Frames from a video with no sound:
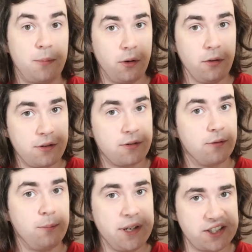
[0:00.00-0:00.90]

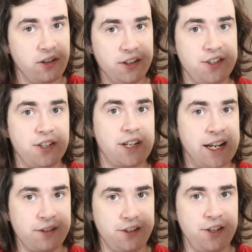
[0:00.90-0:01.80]
Both Mixolydian
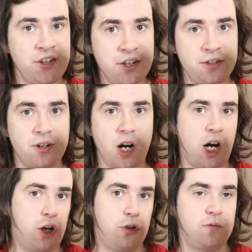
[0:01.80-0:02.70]
and Lydian
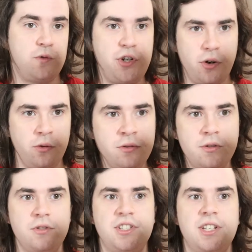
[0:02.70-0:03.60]
are known
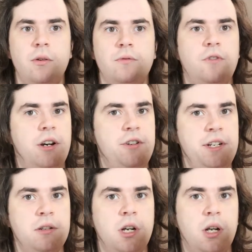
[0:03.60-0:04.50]
to sound
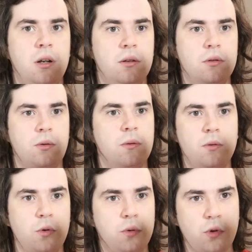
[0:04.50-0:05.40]
very
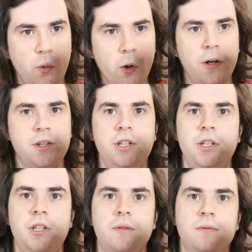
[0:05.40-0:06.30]

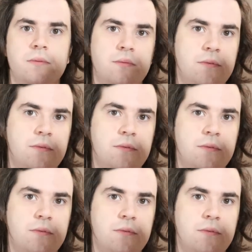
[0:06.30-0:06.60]
quirky,